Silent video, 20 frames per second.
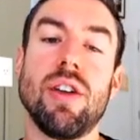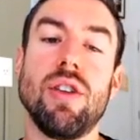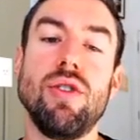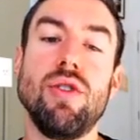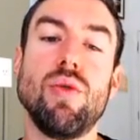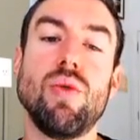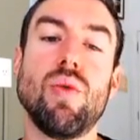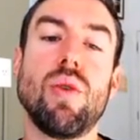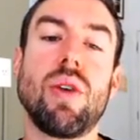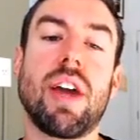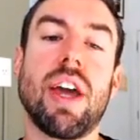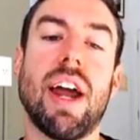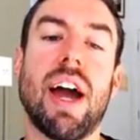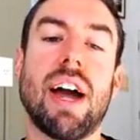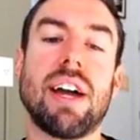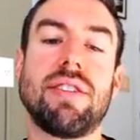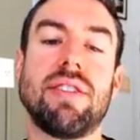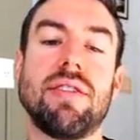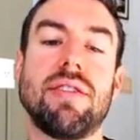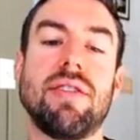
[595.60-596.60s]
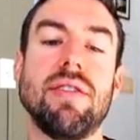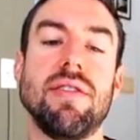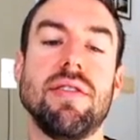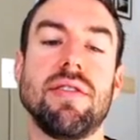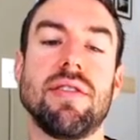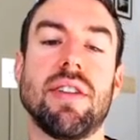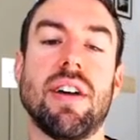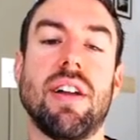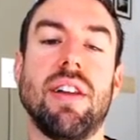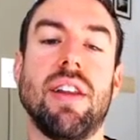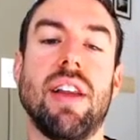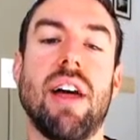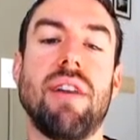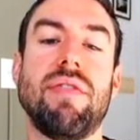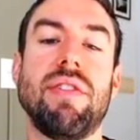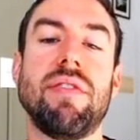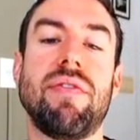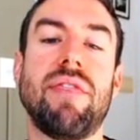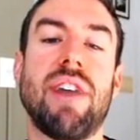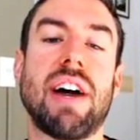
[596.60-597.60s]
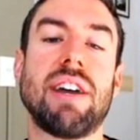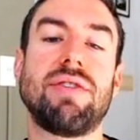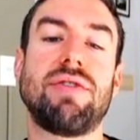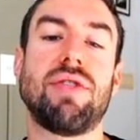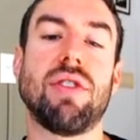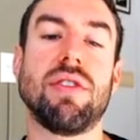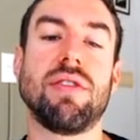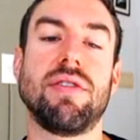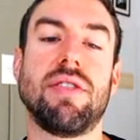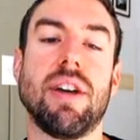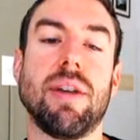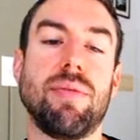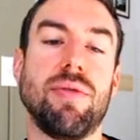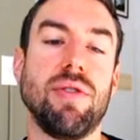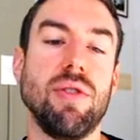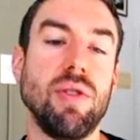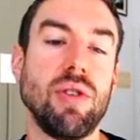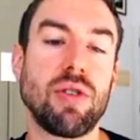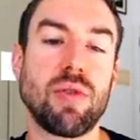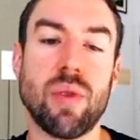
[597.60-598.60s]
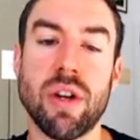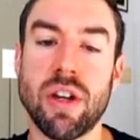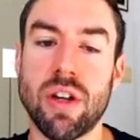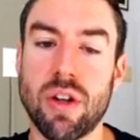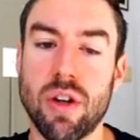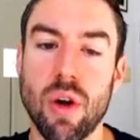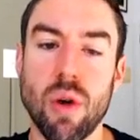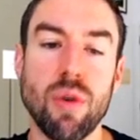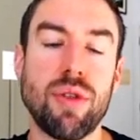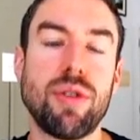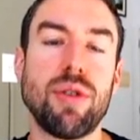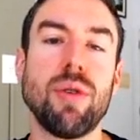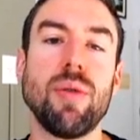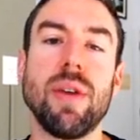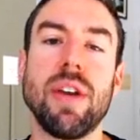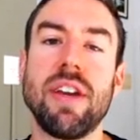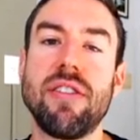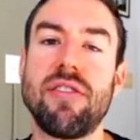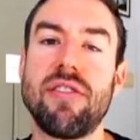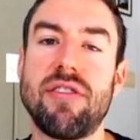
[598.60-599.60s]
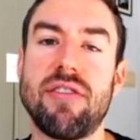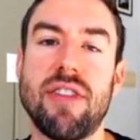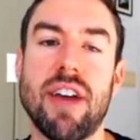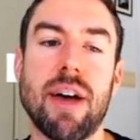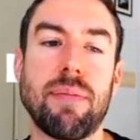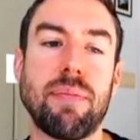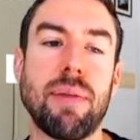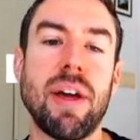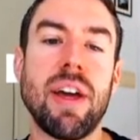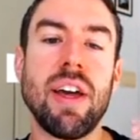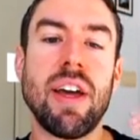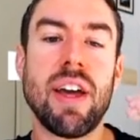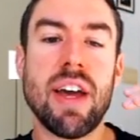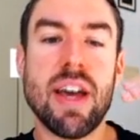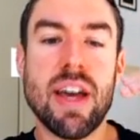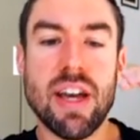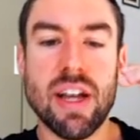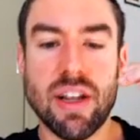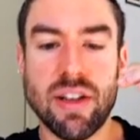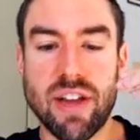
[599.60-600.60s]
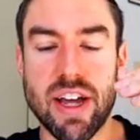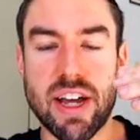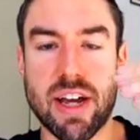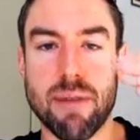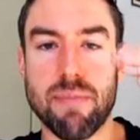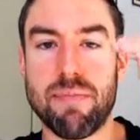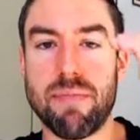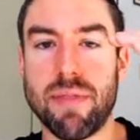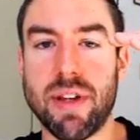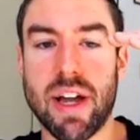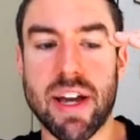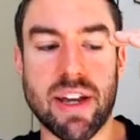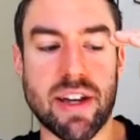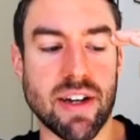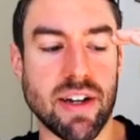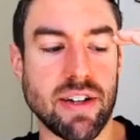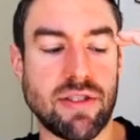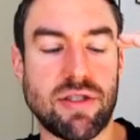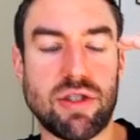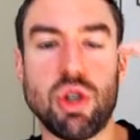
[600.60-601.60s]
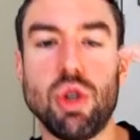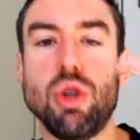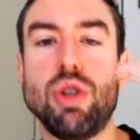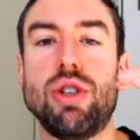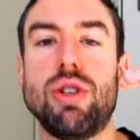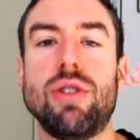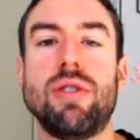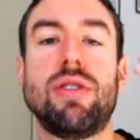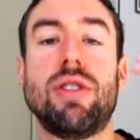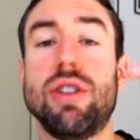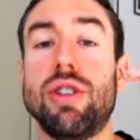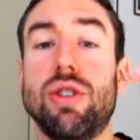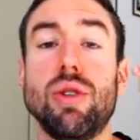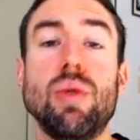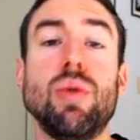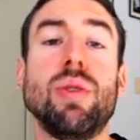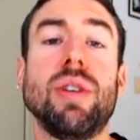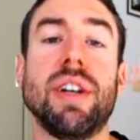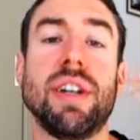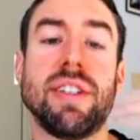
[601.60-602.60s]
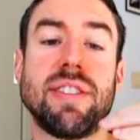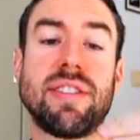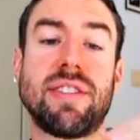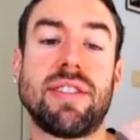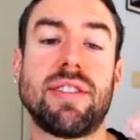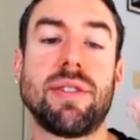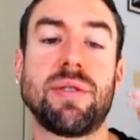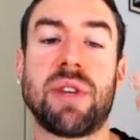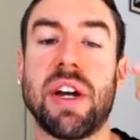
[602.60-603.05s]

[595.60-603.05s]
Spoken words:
you will get access to these 11 fast start steps. You just want to go through each step like a to-do list.